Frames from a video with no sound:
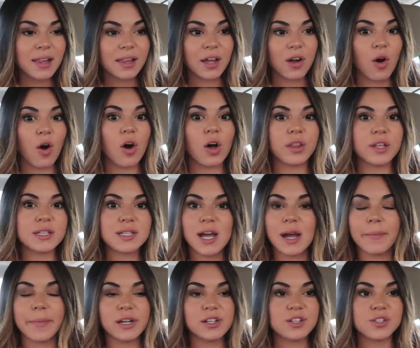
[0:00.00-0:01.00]
Like all the
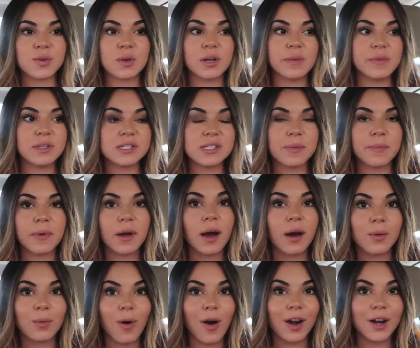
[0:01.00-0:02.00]
time I just want to be sipping
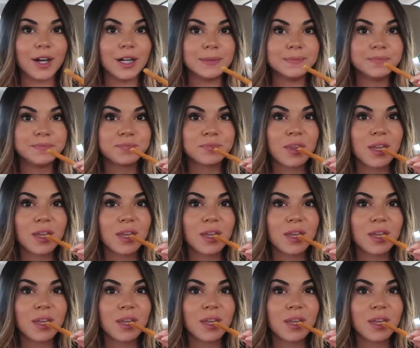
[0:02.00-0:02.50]
on water.